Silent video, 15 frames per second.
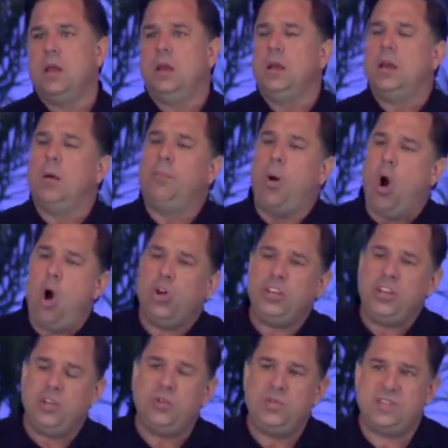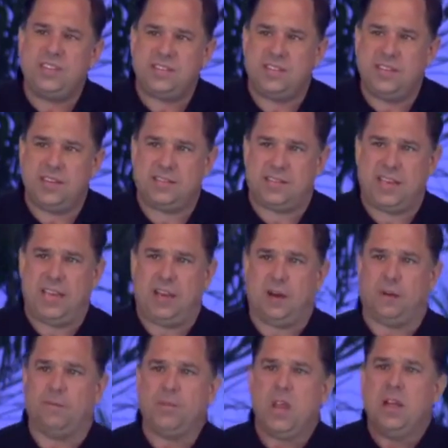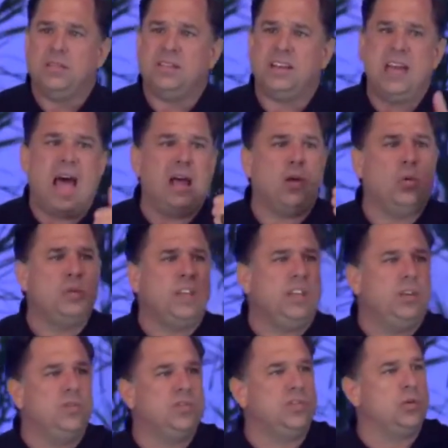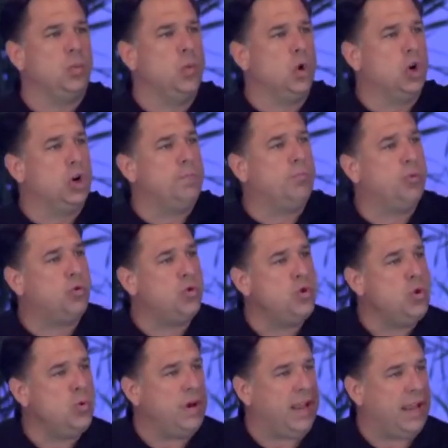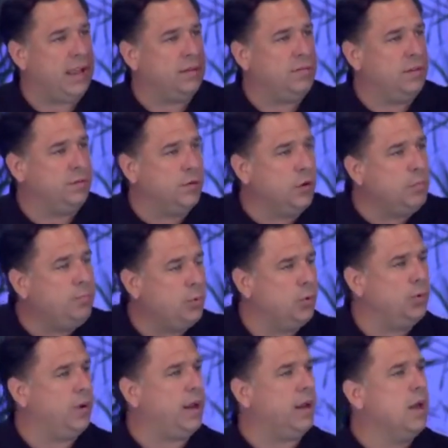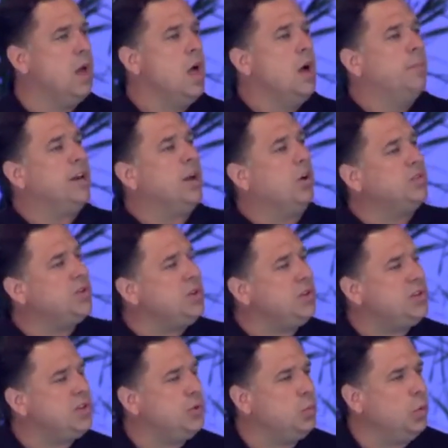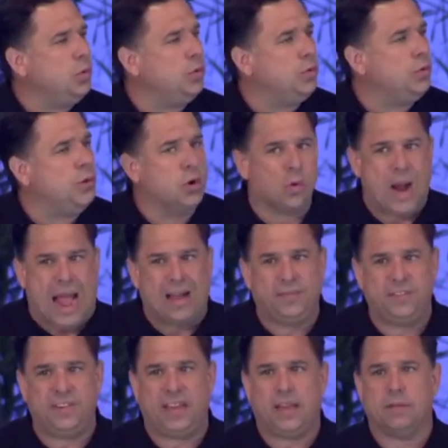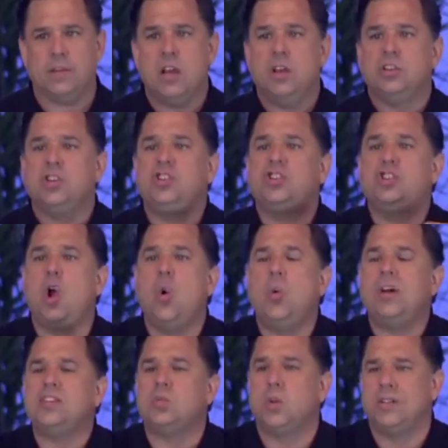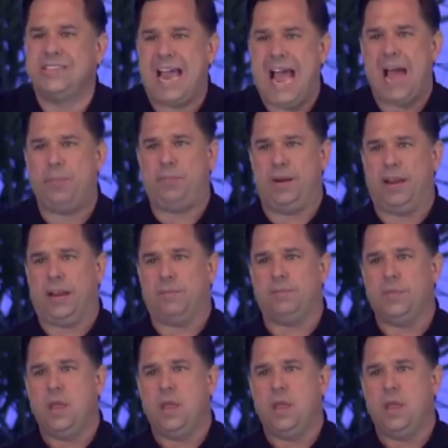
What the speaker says: Now, Paul uses this here to not only use the word pruning, the verb pruning, but he also uses the word grafting to show us what's happening.